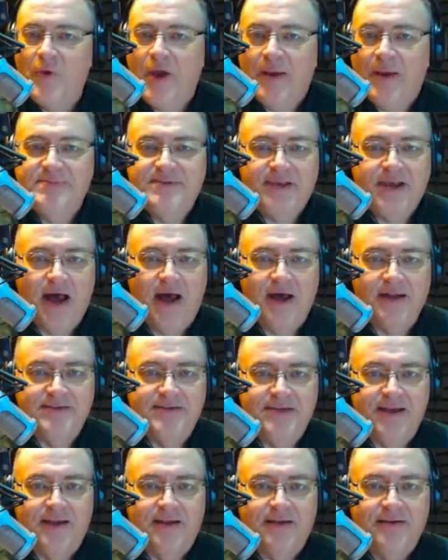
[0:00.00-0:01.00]
of the web's
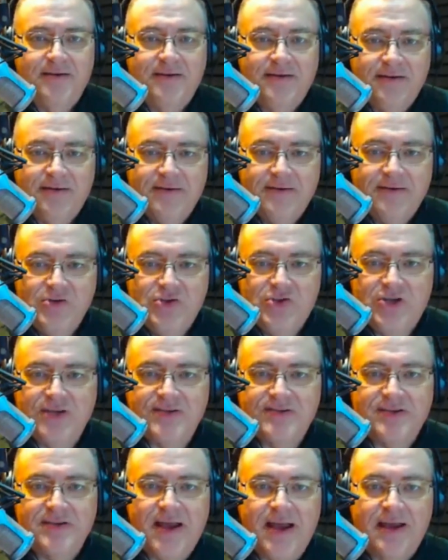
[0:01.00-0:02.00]
content.
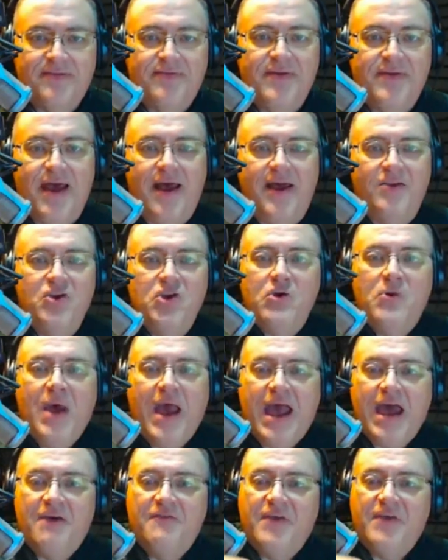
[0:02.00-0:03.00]
Just like
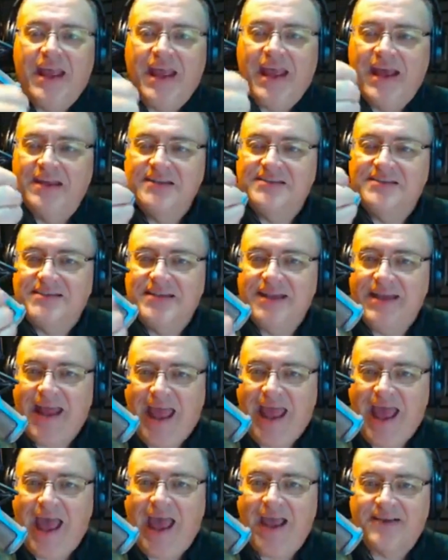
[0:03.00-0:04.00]
that. You have
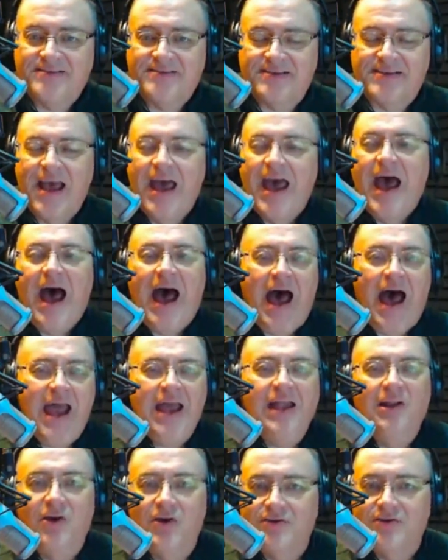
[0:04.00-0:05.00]
instant access.
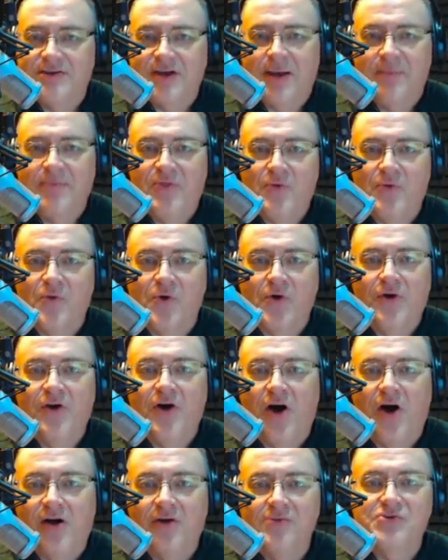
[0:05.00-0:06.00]
I looked up
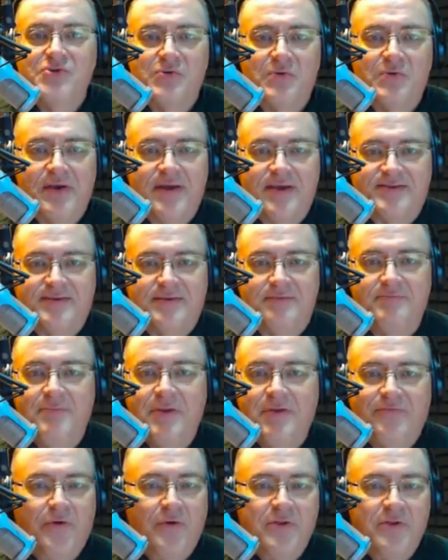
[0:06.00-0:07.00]
the word
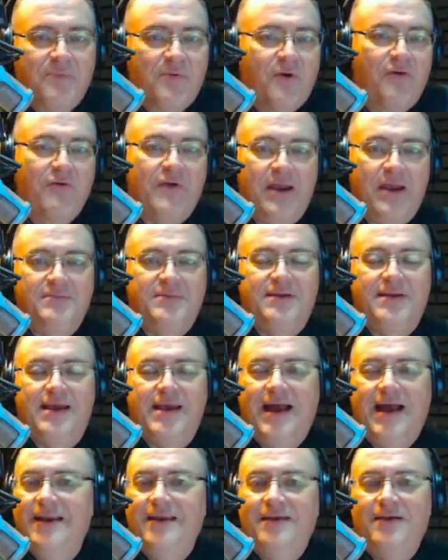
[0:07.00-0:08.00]
altruism before the
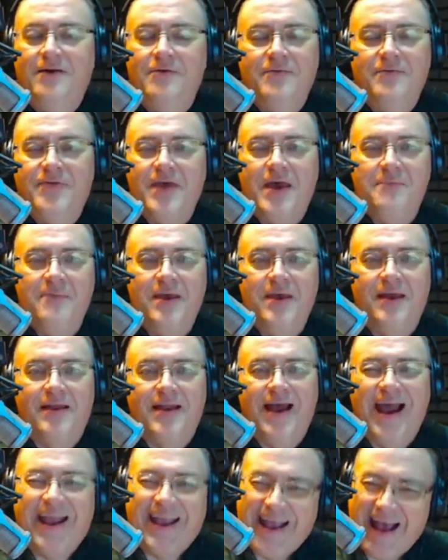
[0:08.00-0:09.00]
program today. I didn't know what
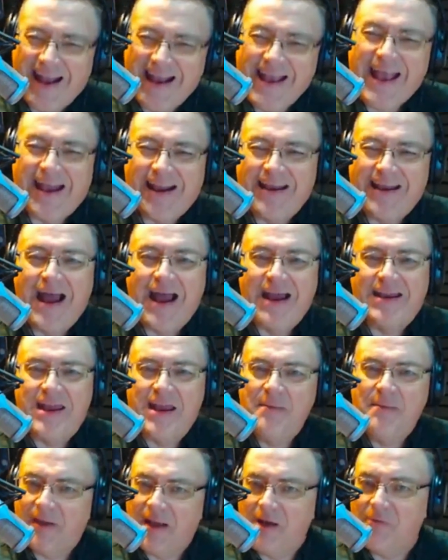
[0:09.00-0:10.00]
that meant. I kind of had
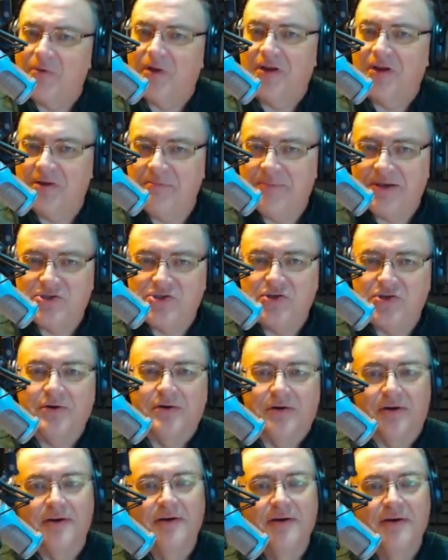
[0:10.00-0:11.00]
an idea, but I wanted to
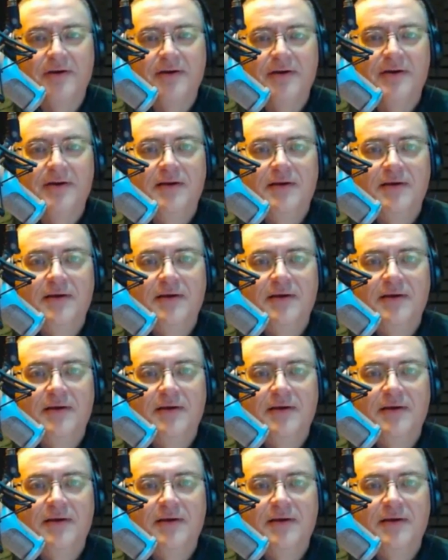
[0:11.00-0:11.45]
be sure.